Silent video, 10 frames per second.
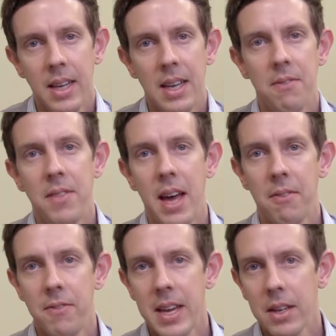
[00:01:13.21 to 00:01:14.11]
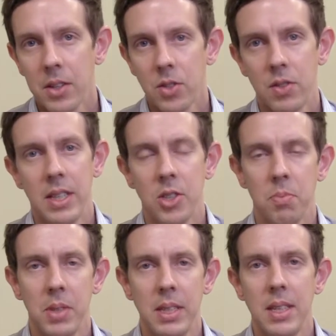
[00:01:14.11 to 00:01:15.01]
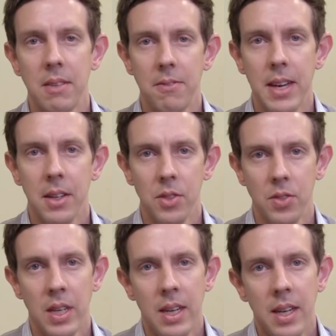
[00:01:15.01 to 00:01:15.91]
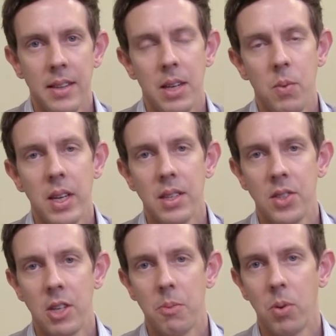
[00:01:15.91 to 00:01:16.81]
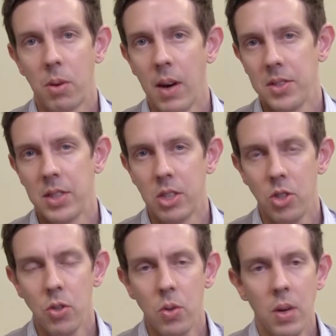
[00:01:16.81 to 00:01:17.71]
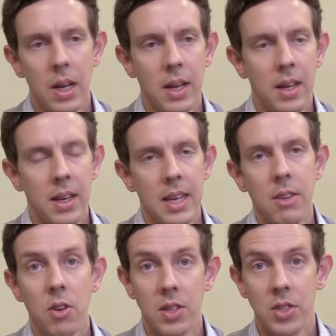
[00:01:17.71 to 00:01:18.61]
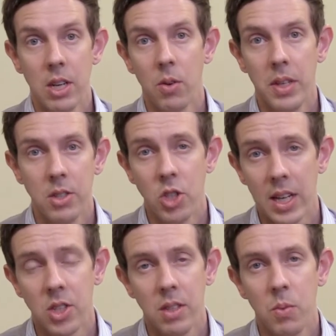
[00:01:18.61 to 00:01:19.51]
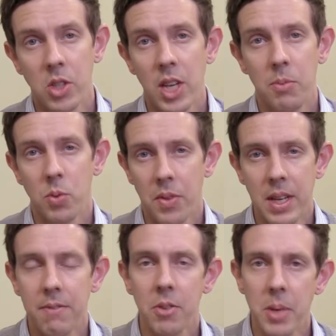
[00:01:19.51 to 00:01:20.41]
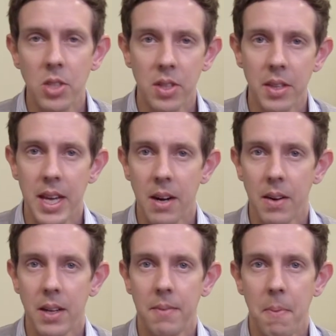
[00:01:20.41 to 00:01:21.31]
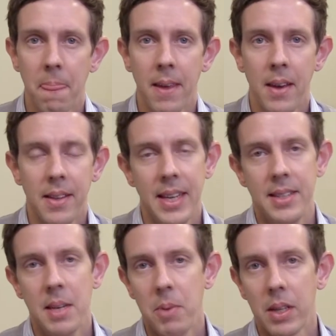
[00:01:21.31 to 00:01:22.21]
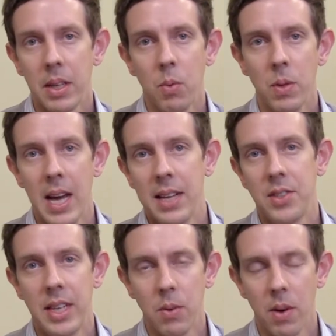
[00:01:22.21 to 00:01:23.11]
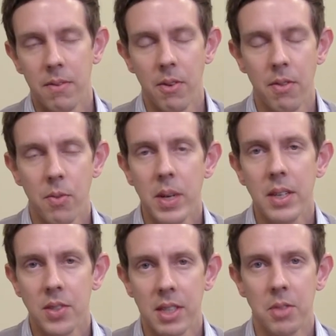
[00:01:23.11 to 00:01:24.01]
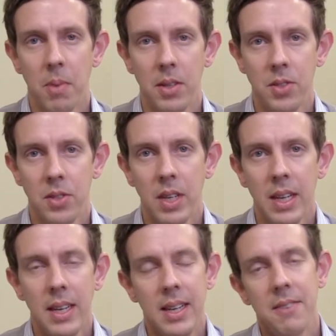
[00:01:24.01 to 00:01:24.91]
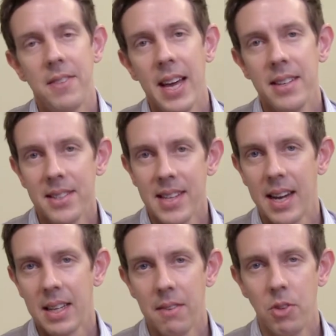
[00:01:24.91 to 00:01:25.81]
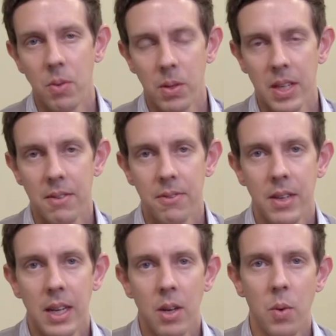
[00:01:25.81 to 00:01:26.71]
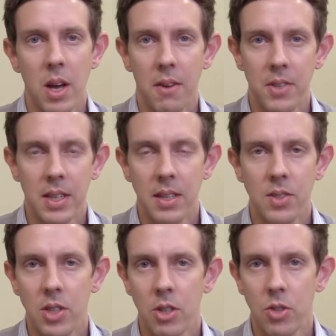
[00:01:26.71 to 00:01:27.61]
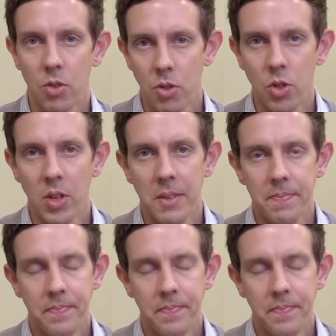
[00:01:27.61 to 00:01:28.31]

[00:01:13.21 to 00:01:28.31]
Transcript: If that fails and splinting fails, then we consider progressing to either a steroid injection, which helps with the inflammation in the area. That typically will last anywhere for 3 to 6 months. If that does not give you relief, we often consider surgery.